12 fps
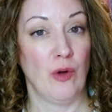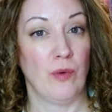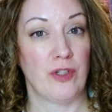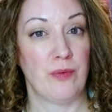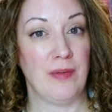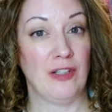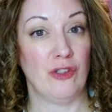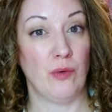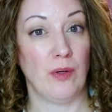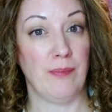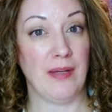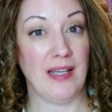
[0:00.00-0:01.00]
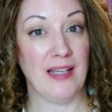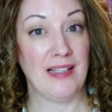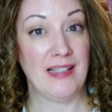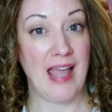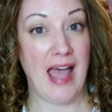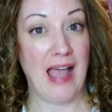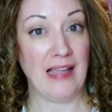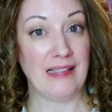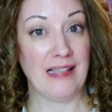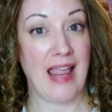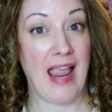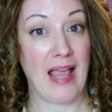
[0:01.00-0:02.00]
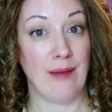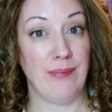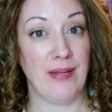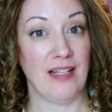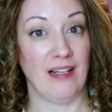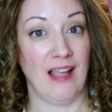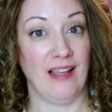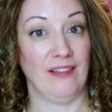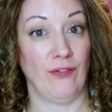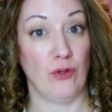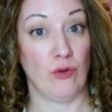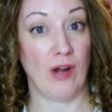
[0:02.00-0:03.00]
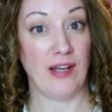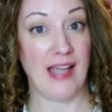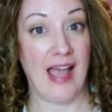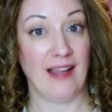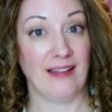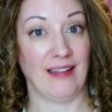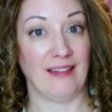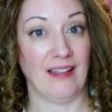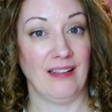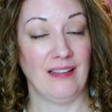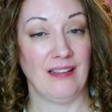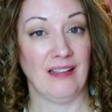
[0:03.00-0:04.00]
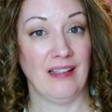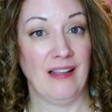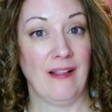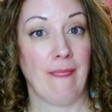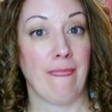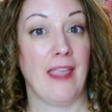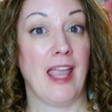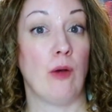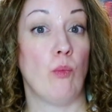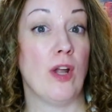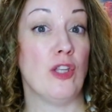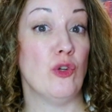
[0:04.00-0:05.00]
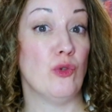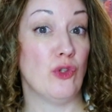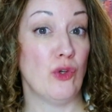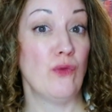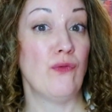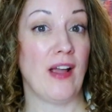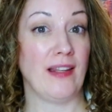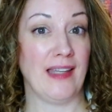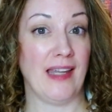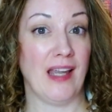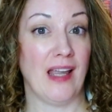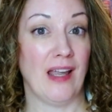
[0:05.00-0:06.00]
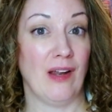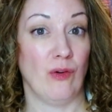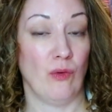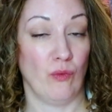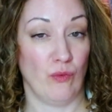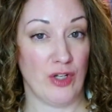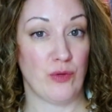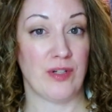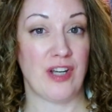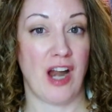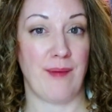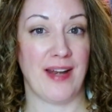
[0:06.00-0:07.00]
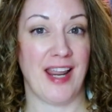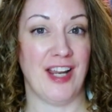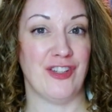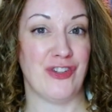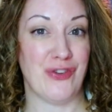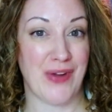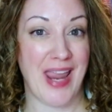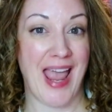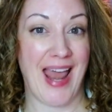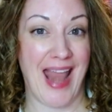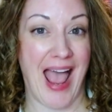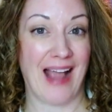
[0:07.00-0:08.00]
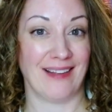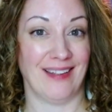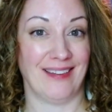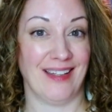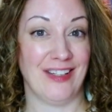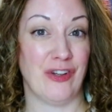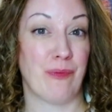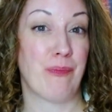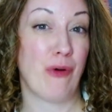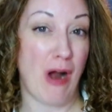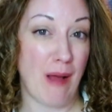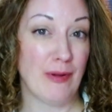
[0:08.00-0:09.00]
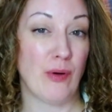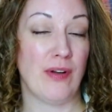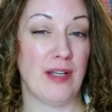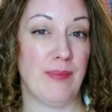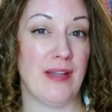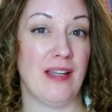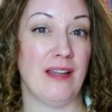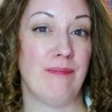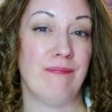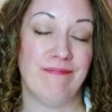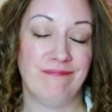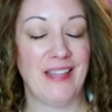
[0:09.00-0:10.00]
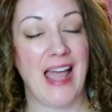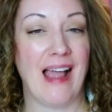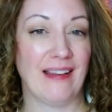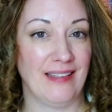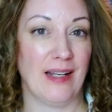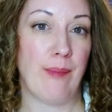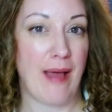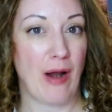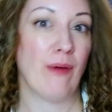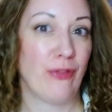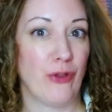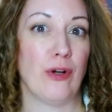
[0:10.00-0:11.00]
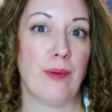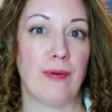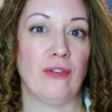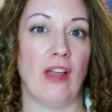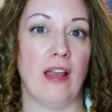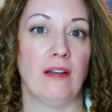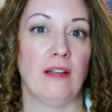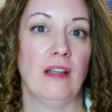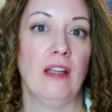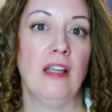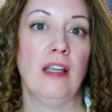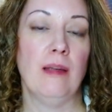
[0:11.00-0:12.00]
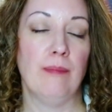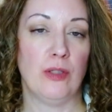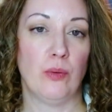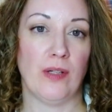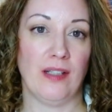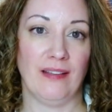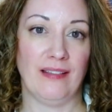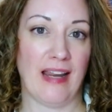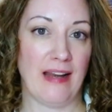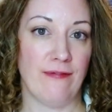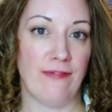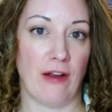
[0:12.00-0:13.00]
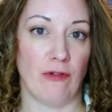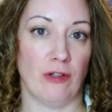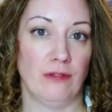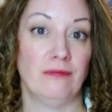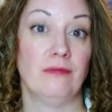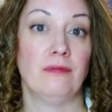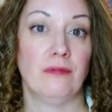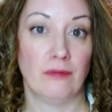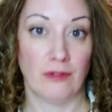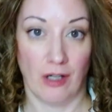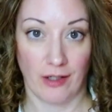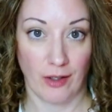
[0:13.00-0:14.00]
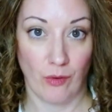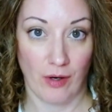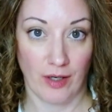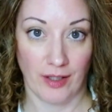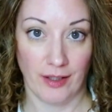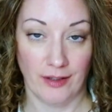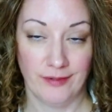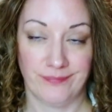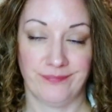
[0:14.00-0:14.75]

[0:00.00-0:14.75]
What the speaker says: which means you would be taxed and penalized if you tried to access it. And when you do finally reach retirement age and you can access it, you're probably going to be taxed at about 30% between state and federal, talking Oregon here.